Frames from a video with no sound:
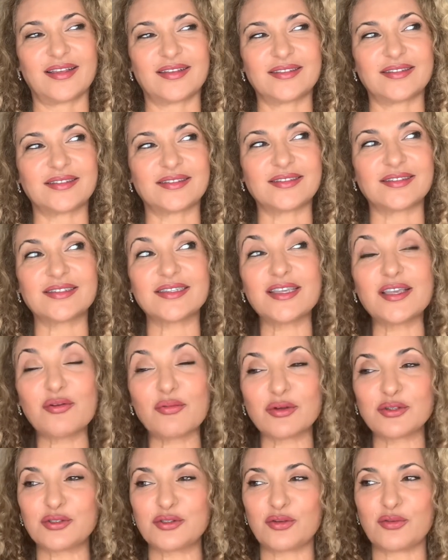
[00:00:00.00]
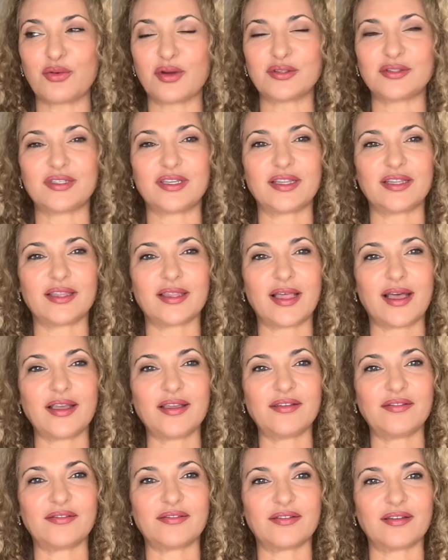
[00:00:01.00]
see what you want in
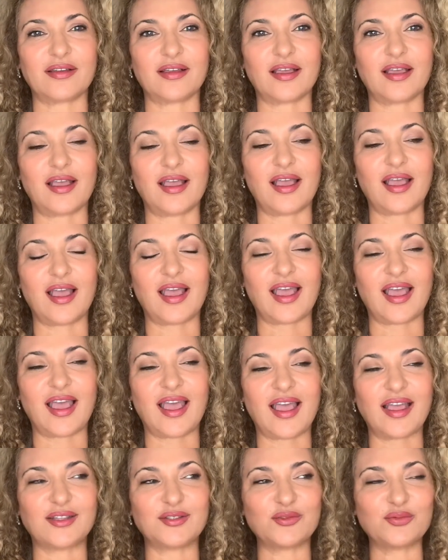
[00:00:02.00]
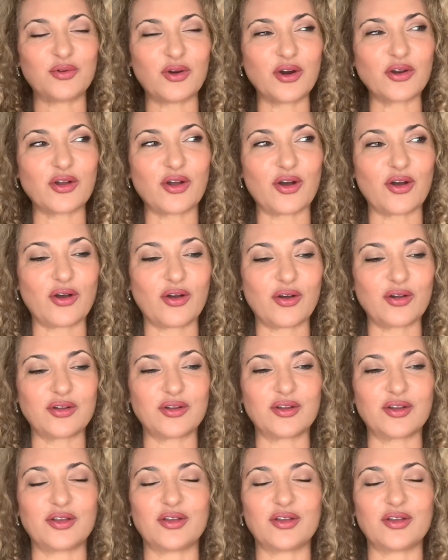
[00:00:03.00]
life and work on